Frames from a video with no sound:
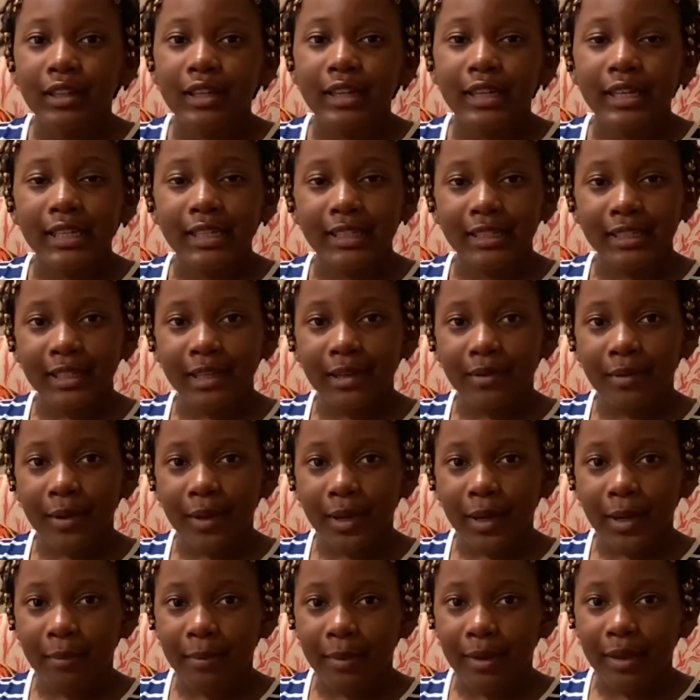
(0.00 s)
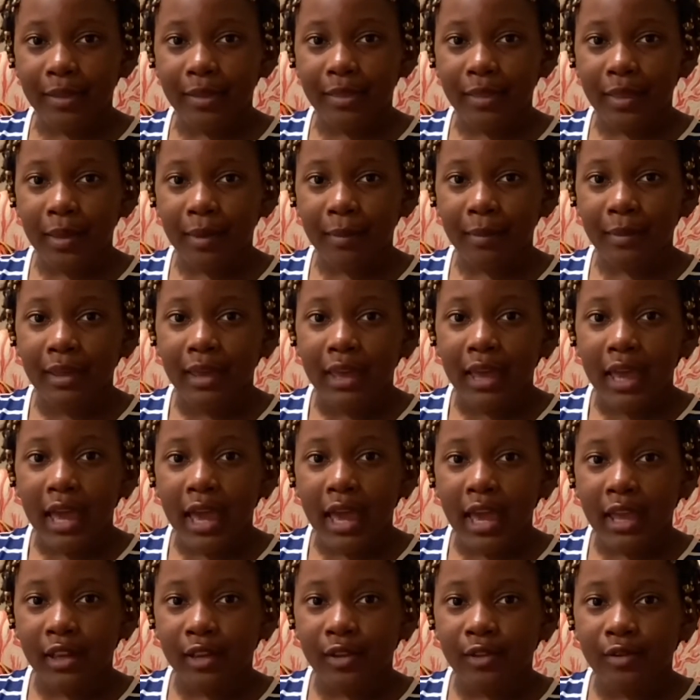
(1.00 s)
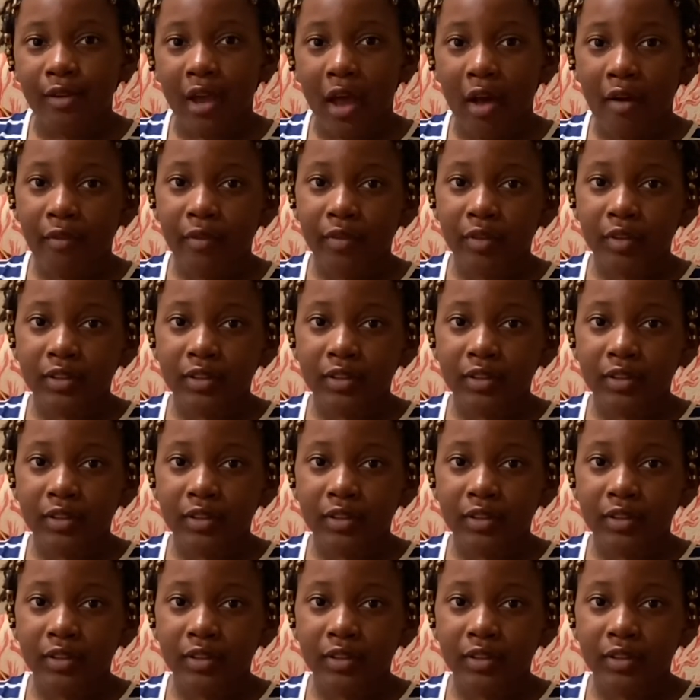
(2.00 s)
She wrote about them and traveled